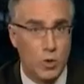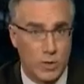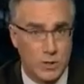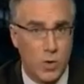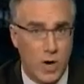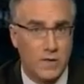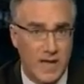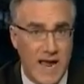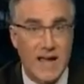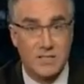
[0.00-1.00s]
you
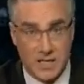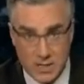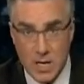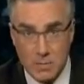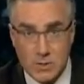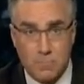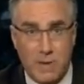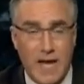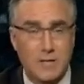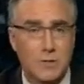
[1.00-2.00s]
rhetorically ask, as Mr.
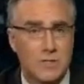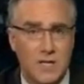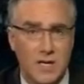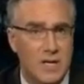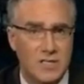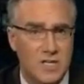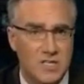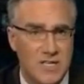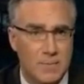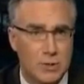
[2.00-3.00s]
Posner did in his
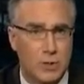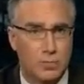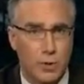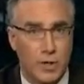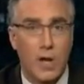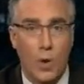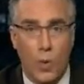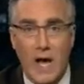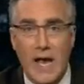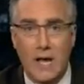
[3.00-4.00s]
exceptional book,
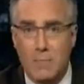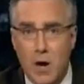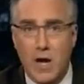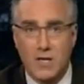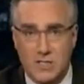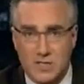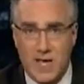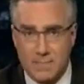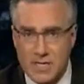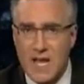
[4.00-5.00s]
Why America
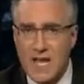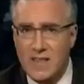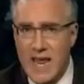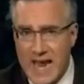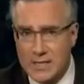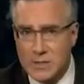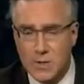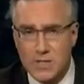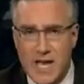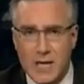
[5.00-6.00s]
Slept, the
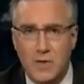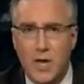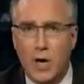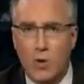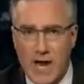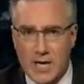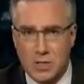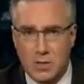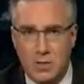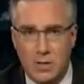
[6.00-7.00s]
answer is actually a
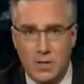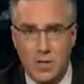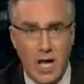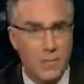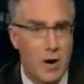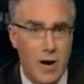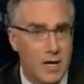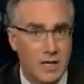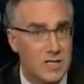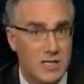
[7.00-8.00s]
correction.
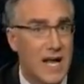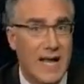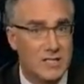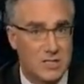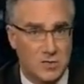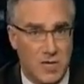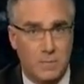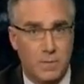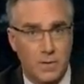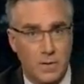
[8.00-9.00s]
America did not
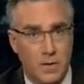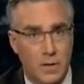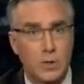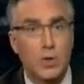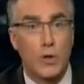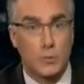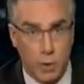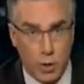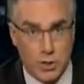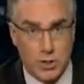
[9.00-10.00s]
sleep. George
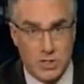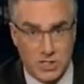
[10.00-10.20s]
Bush